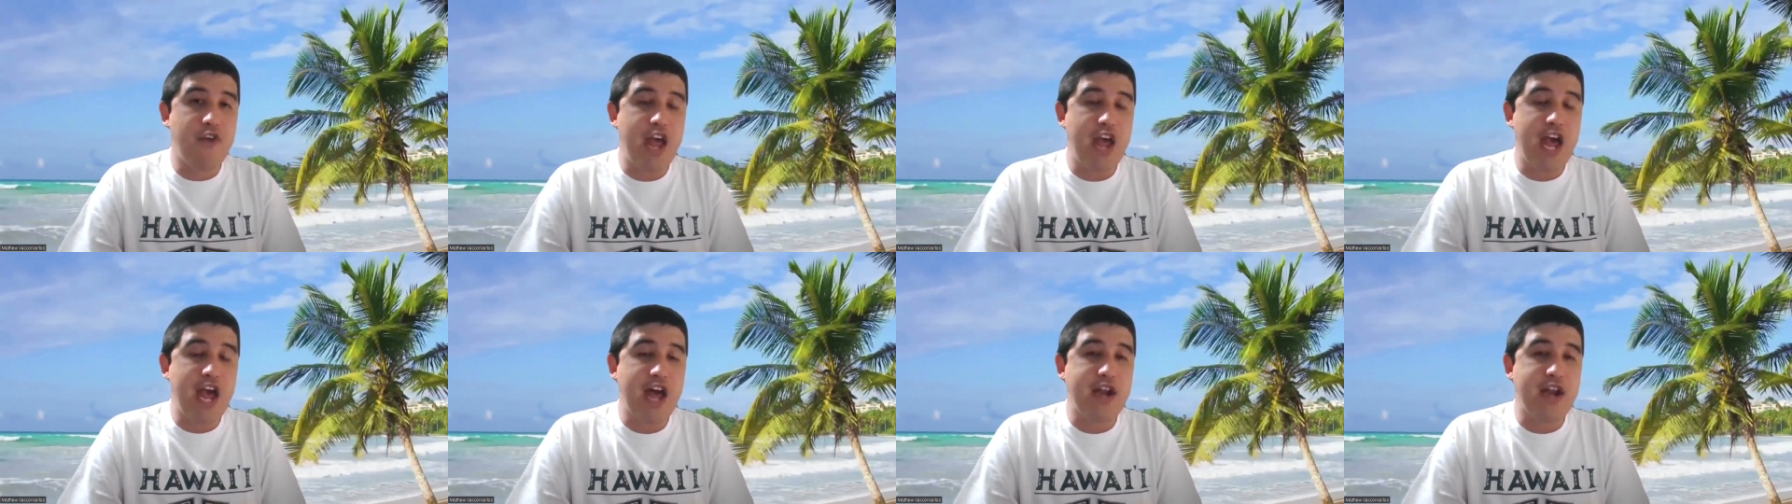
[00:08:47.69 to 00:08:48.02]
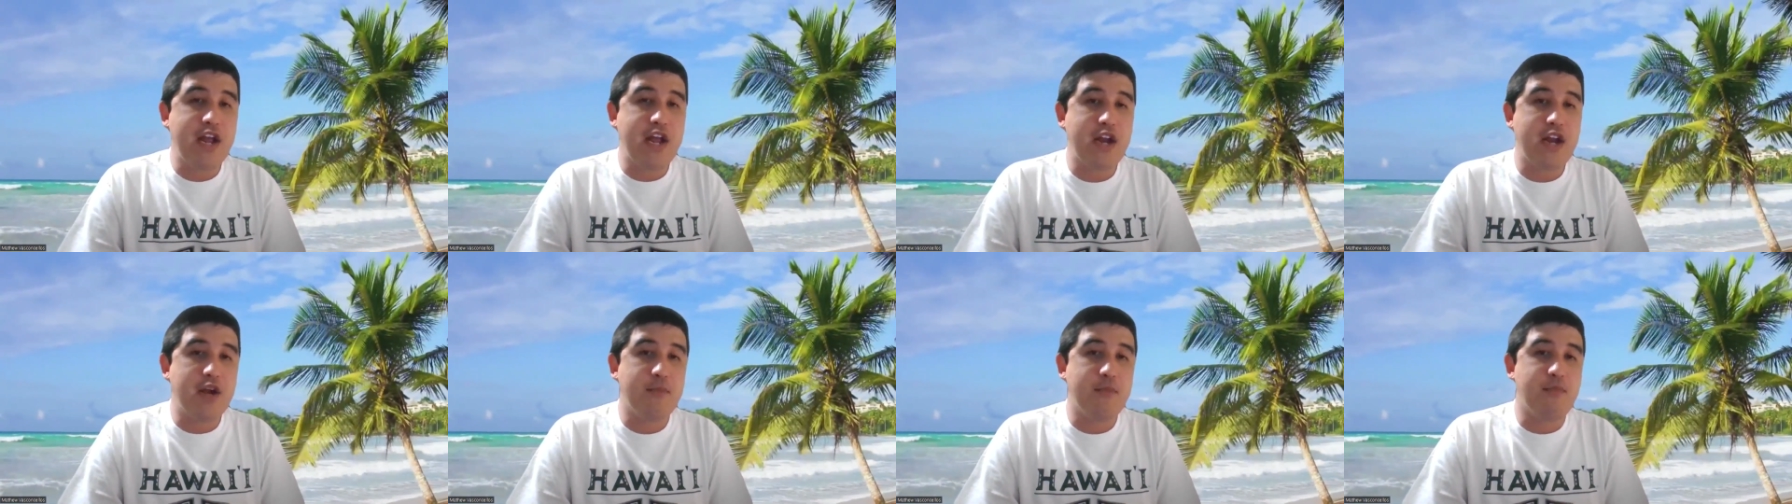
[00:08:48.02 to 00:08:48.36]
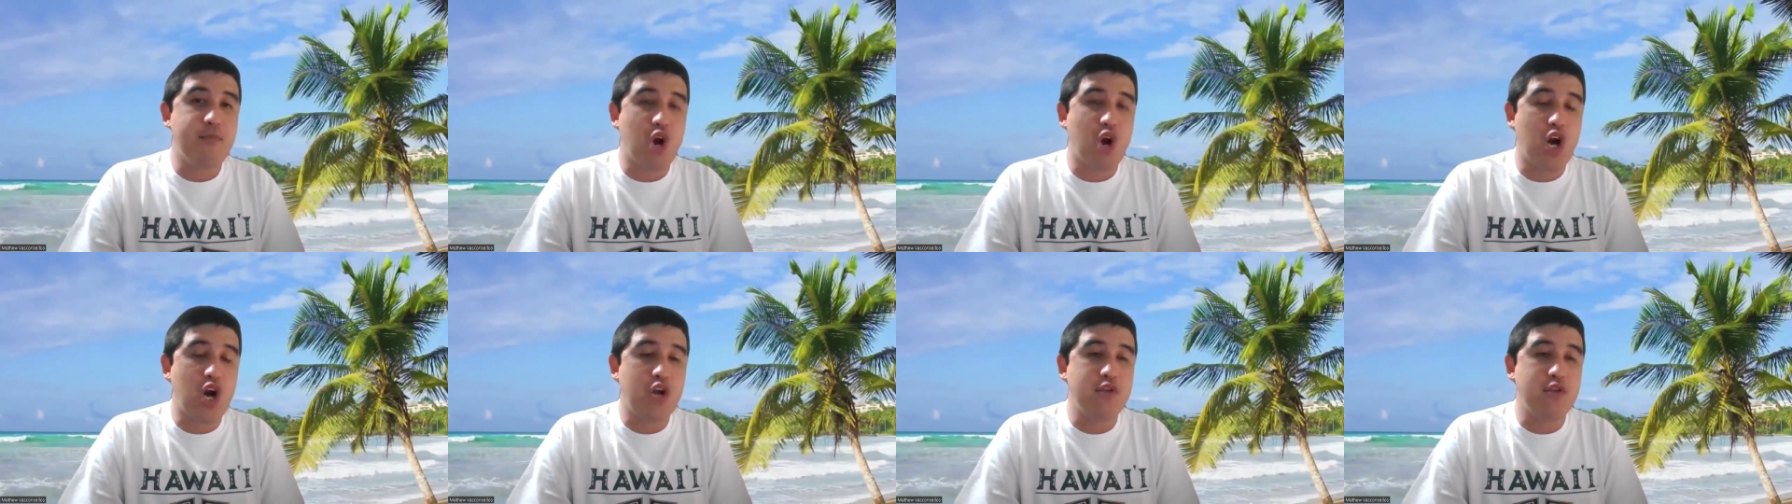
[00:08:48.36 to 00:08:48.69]
fan and
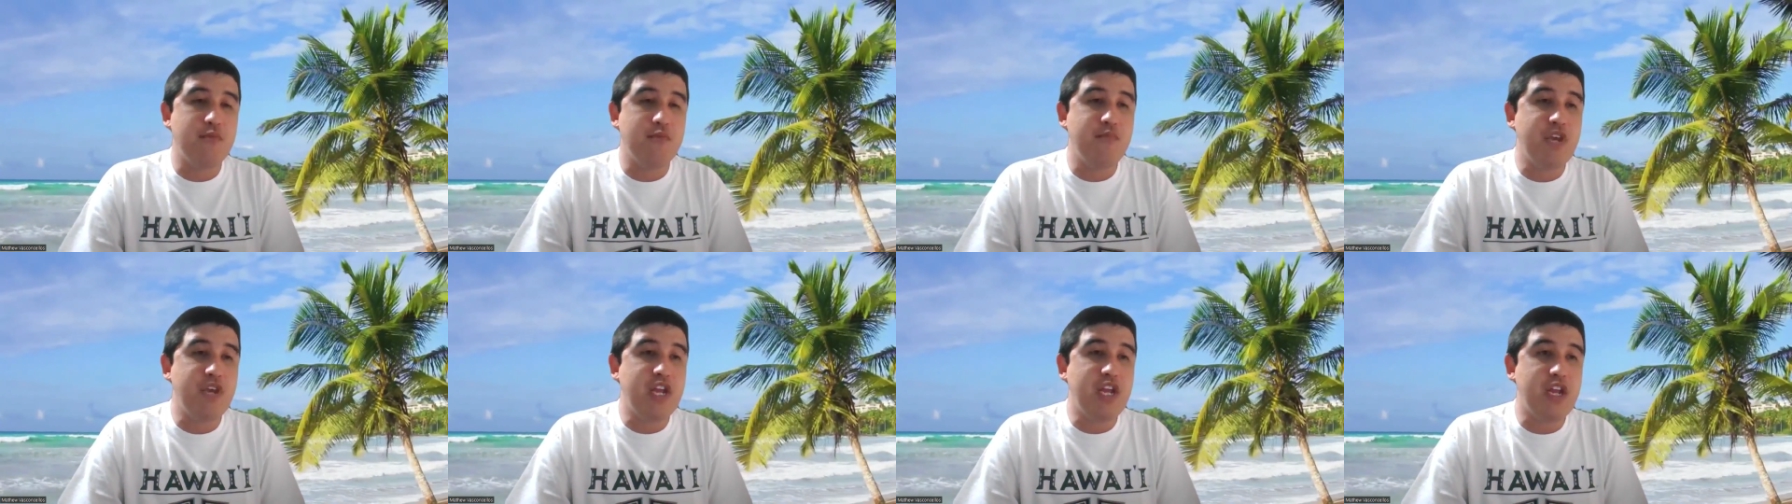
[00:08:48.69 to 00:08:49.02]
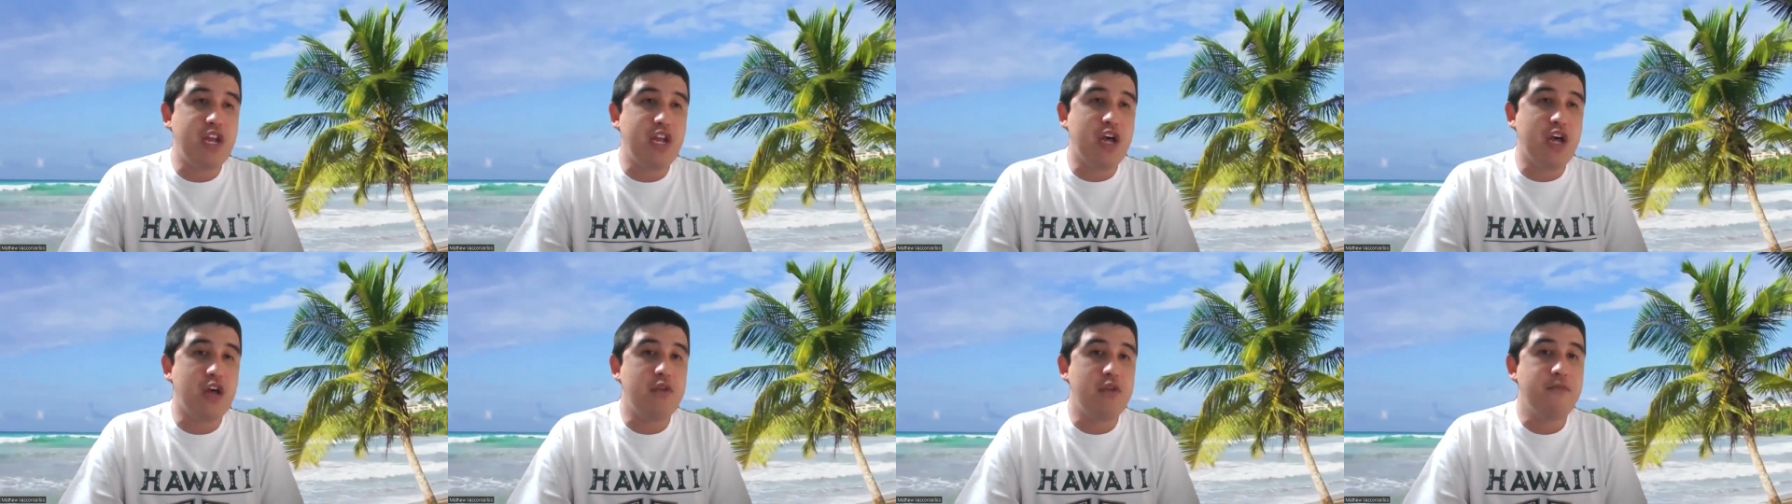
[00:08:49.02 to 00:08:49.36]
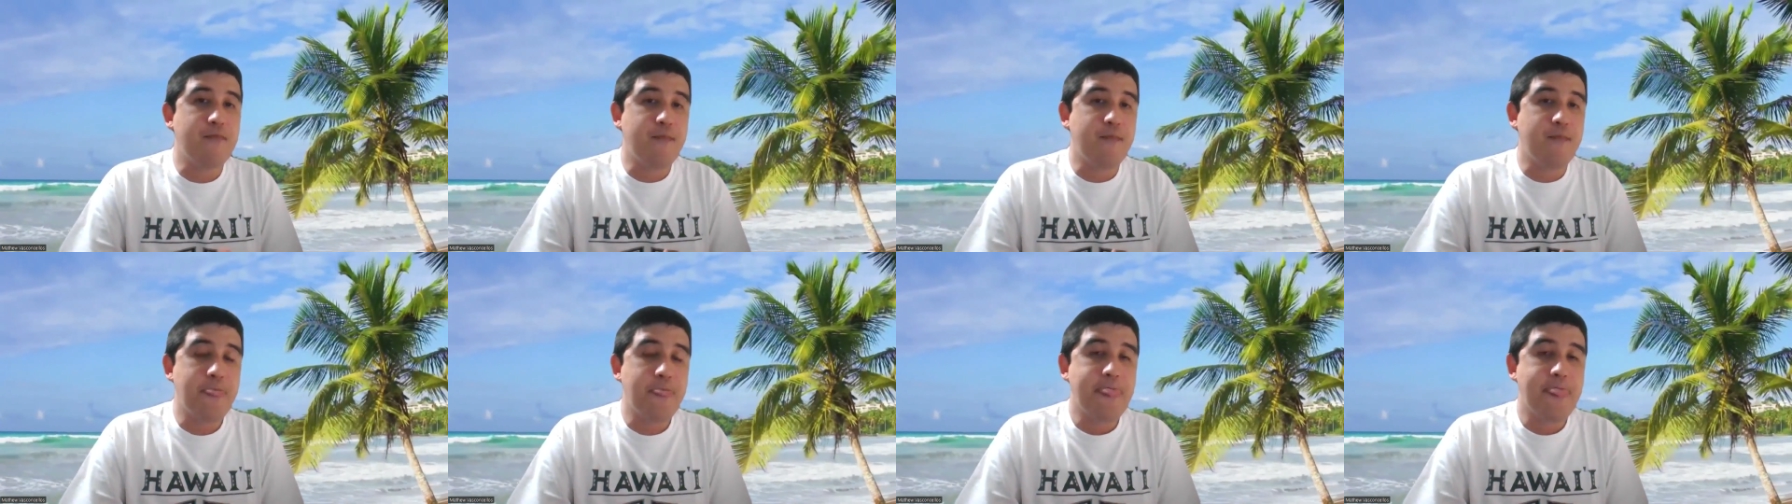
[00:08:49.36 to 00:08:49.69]
a part of the
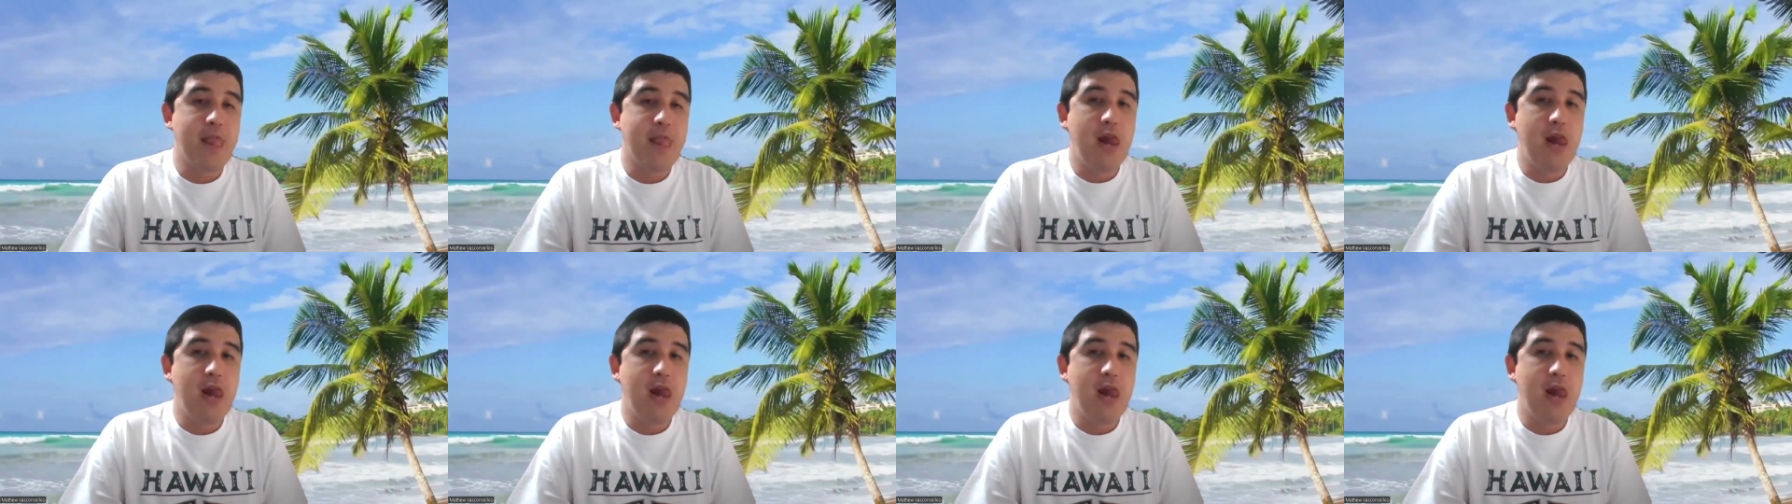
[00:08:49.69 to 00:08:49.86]
media.